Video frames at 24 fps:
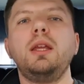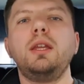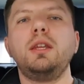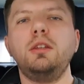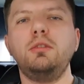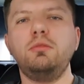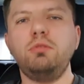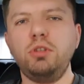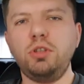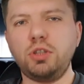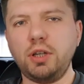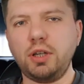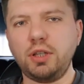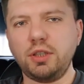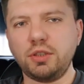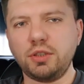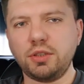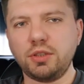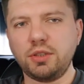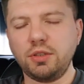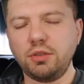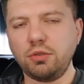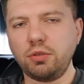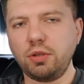EV
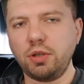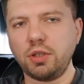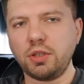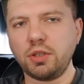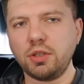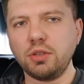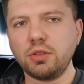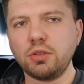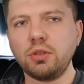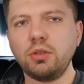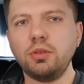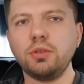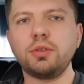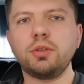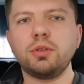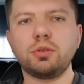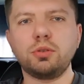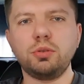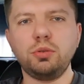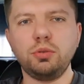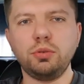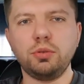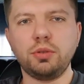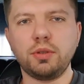charger situation is also
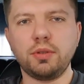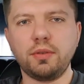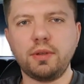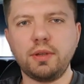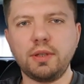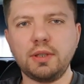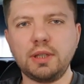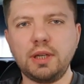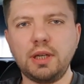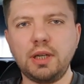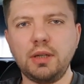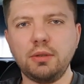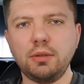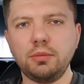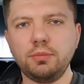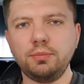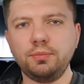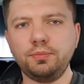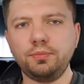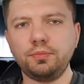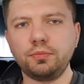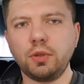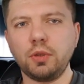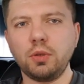good. There are
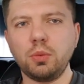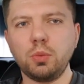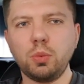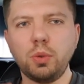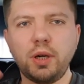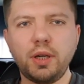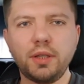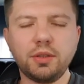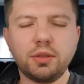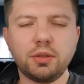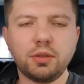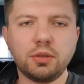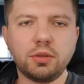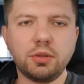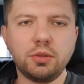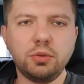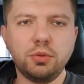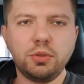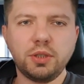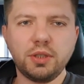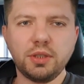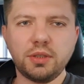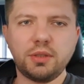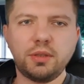one
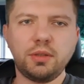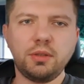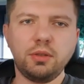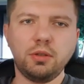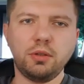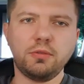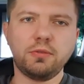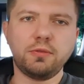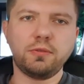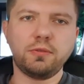unit of